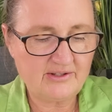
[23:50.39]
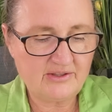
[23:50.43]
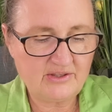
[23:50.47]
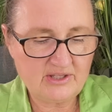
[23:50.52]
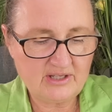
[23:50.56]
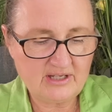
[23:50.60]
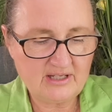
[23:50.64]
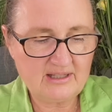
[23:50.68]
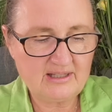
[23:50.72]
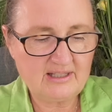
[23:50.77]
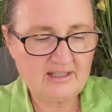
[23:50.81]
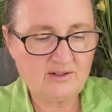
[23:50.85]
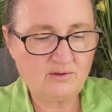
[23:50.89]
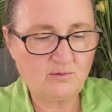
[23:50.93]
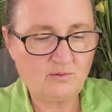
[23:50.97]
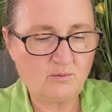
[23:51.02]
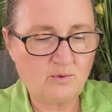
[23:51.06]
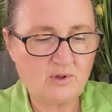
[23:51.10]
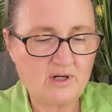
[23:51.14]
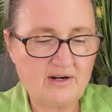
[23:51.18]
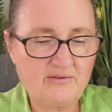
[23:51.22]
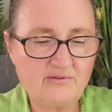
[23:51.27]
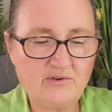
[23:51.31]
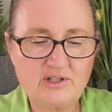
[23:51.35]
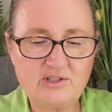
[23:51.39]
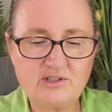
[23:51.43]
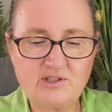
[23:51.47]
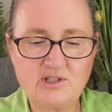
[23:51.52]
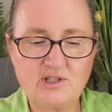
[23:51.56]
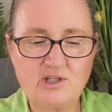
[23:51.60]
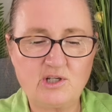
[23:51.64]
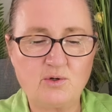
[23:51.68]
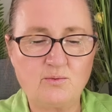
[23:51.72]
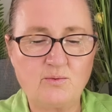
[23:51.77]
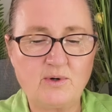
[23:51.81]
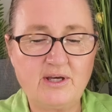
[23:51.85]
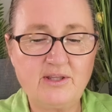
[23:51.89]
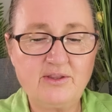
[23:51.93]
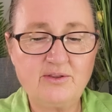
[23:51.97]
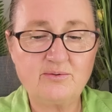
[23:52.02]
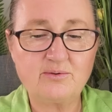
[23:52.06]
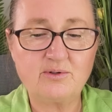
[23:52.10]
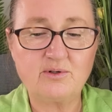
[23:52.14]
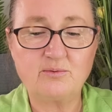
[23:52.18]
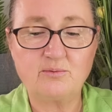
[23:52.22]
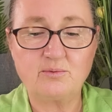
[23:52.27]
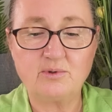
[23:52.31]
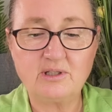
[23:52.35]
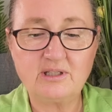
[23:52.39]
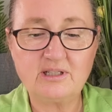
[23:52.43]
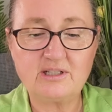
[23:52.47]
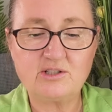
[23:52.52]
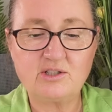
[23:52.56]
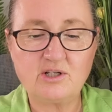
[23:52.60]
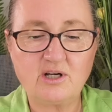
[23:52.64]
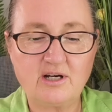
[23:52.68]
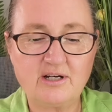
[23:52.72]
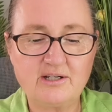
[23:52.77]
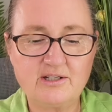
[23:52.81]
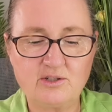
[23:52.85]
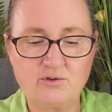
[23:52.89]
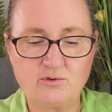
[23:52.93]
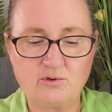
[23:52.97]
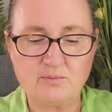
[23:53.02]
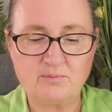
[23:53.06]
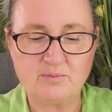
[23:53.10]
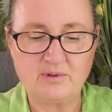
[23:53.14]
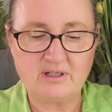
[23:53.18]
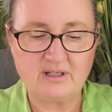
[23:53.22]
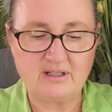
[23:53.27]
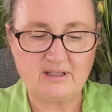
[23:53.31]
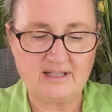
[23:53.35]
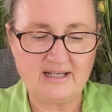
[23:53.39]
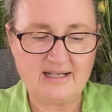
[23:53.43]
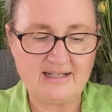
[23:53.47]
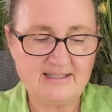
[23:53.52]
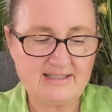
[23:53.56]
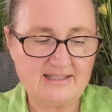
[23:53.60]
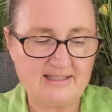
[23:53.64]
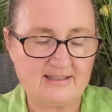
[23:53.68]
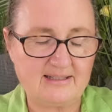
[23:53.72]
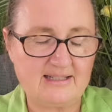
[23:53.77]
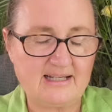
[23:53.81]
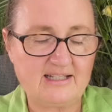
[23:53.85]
think that whatever it is that you went through really taught you a big lesson.